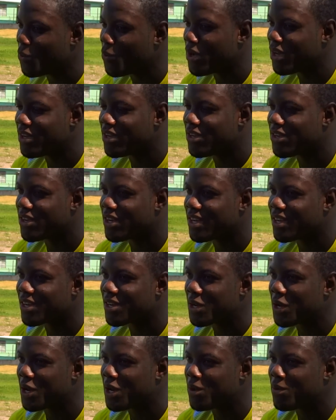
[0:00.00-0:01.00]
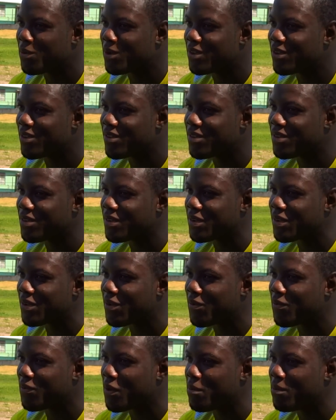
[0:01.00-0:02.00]
The 100 actually
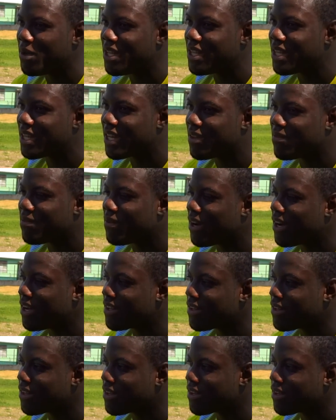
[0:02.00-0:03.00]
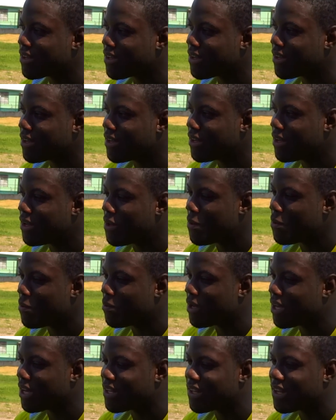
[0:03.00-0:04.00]
was for me to get faster,
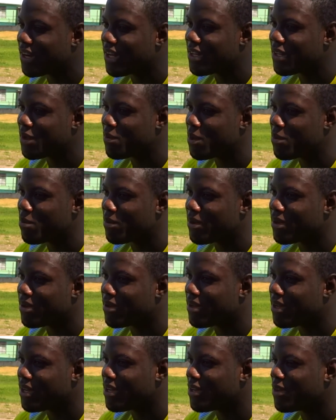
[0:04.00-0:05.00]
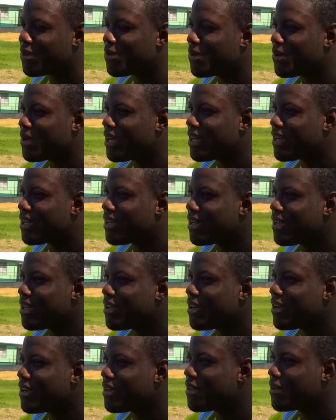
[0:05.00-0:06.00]
because a lot of people didn't know that
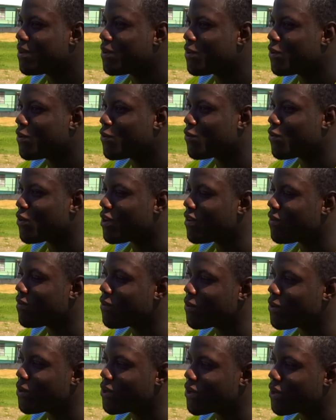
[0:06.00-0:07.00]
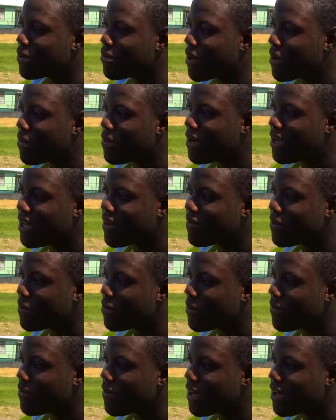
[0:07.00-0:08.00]
in order to run the 400 properly, you have
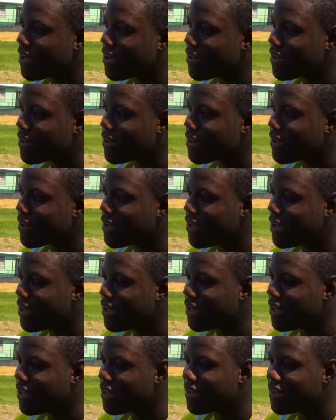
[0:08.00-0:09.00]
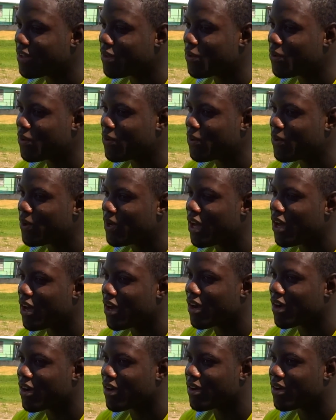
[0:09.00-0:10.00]
to be fast. It's no
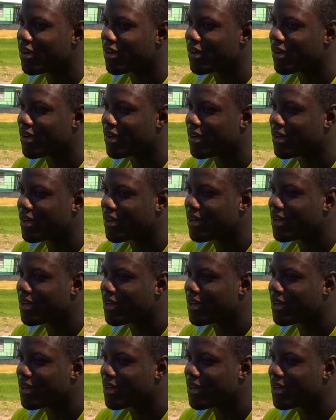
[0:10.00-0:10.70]
longer...